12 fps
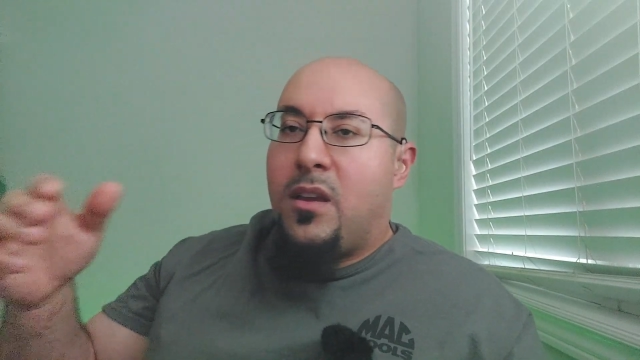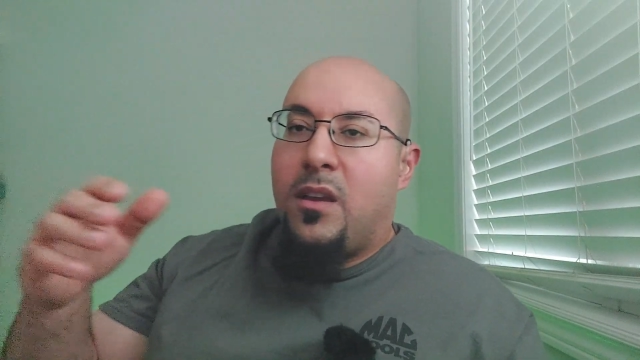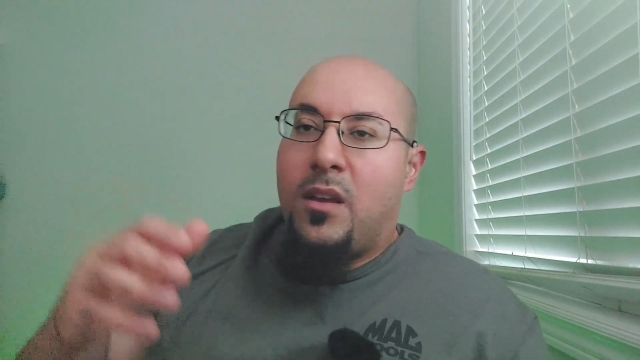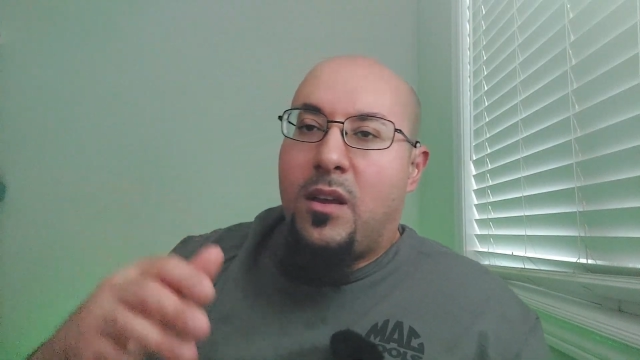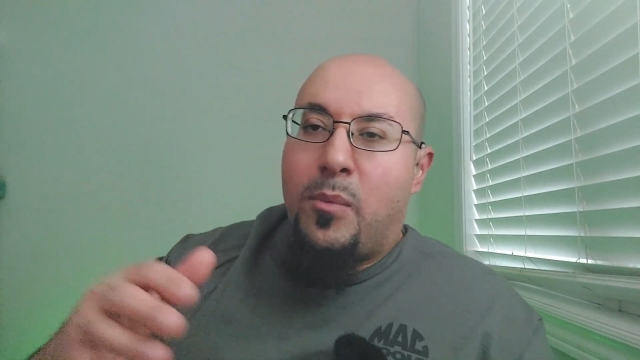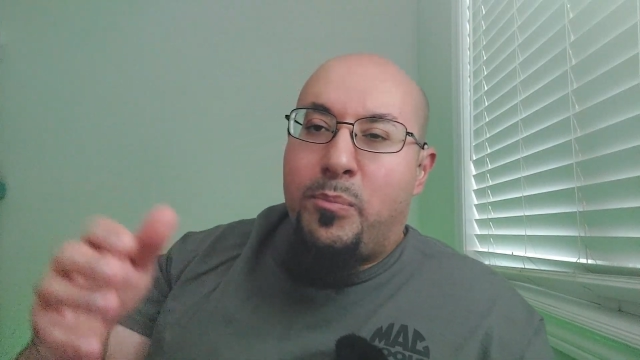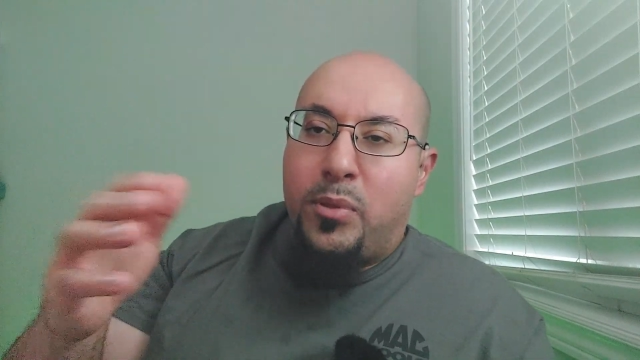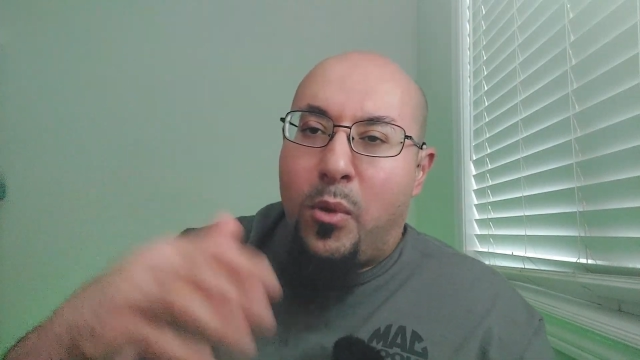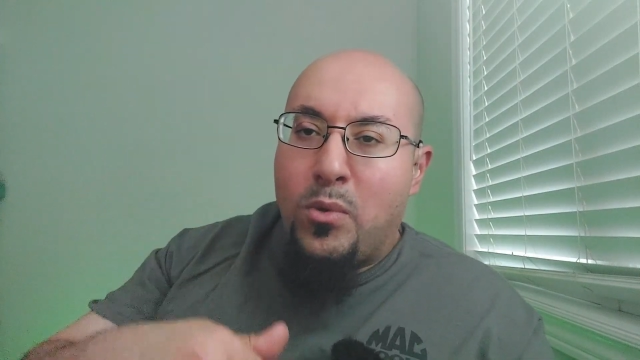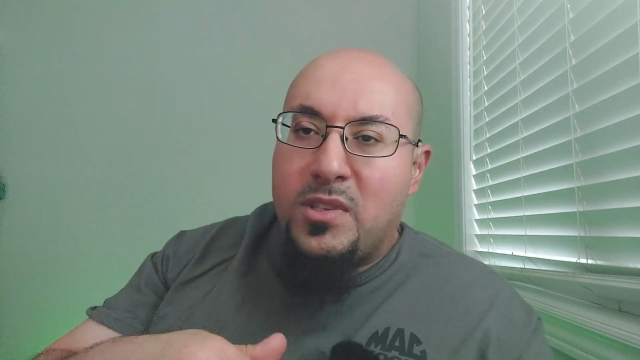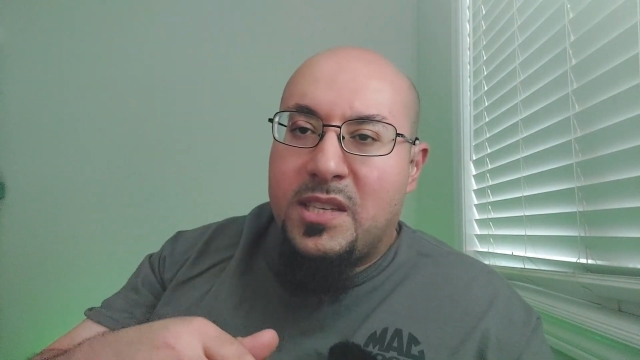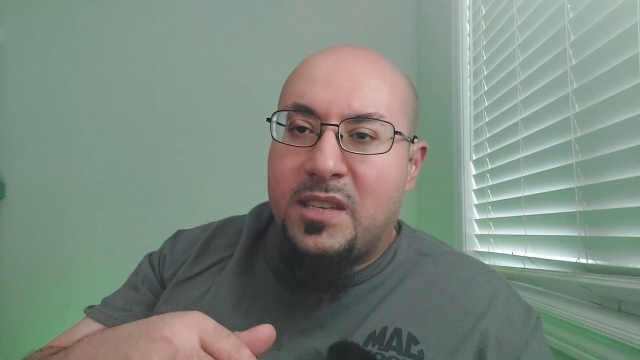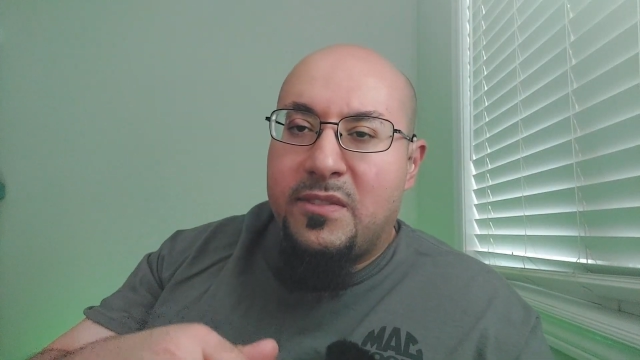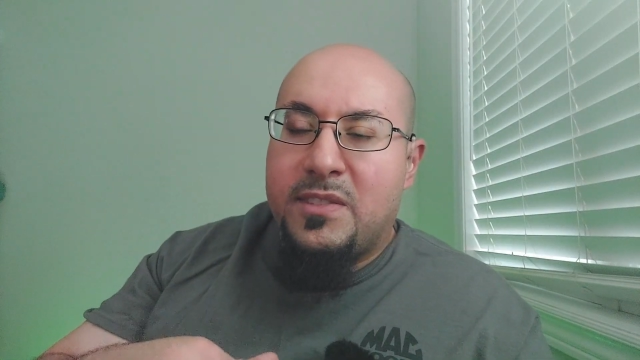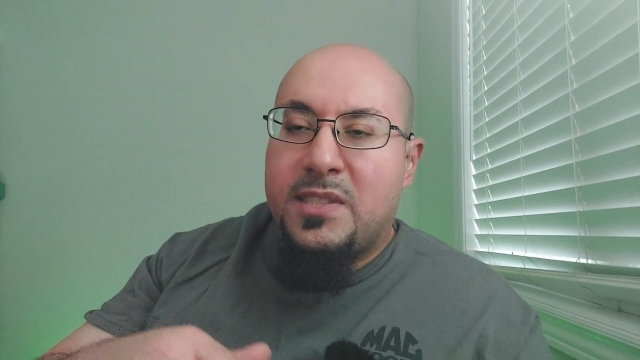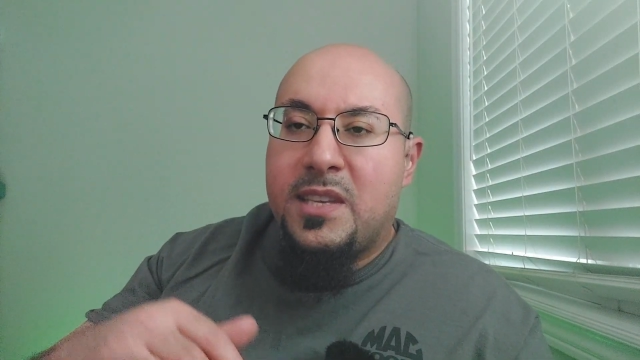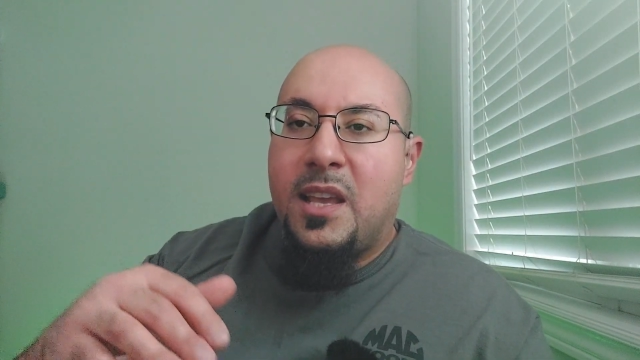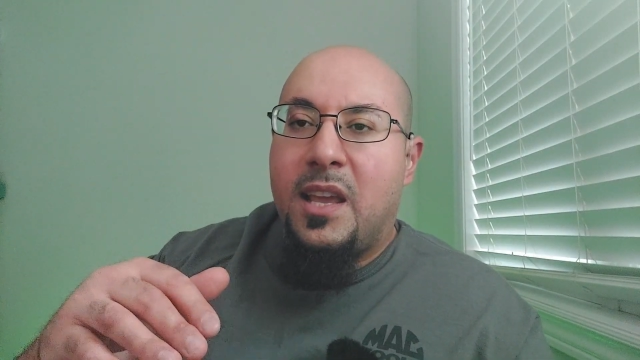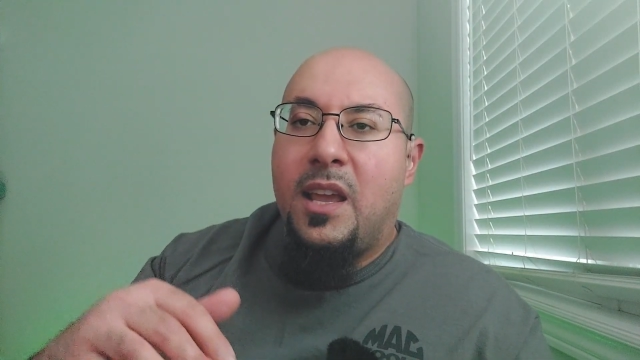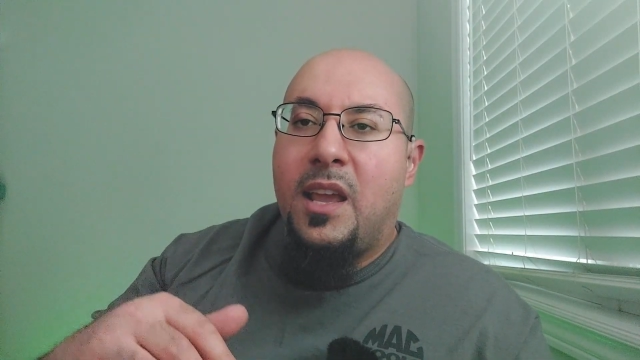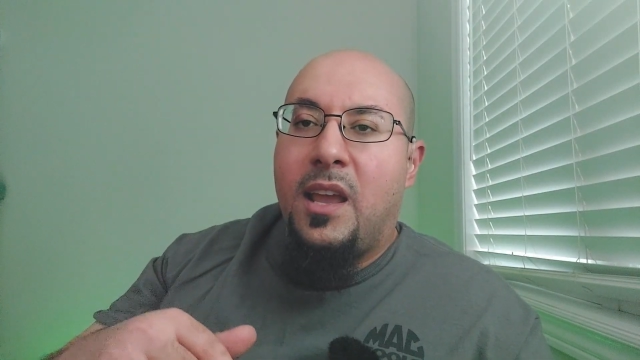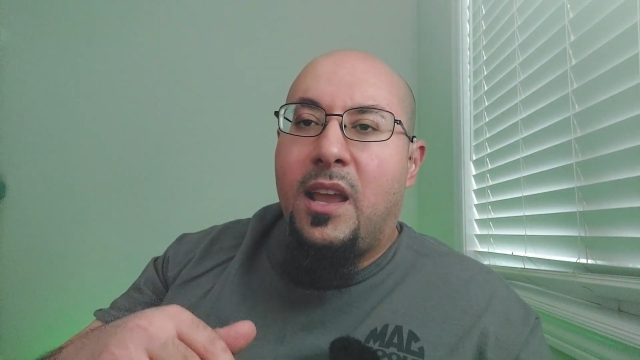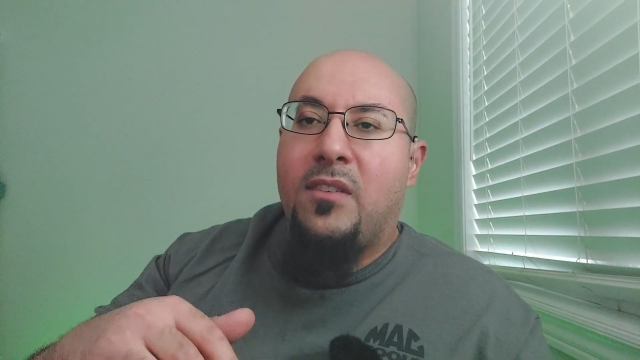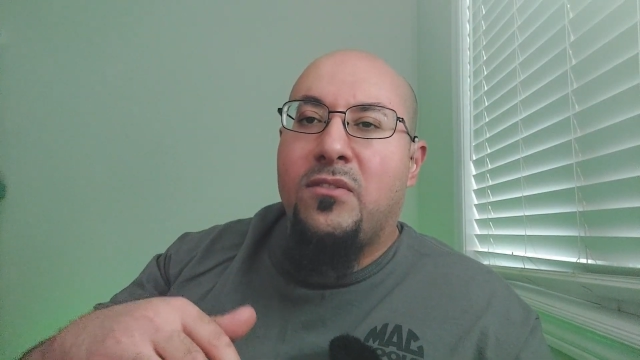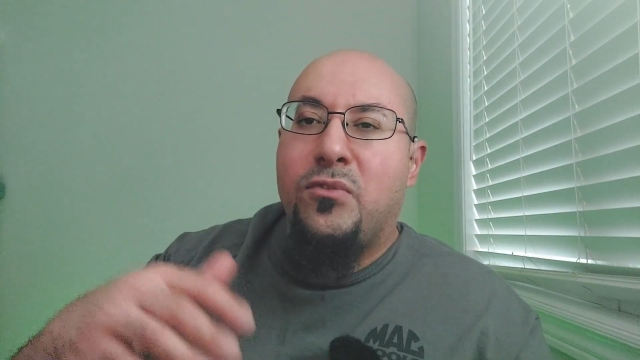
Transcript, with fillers: uh, plosives, and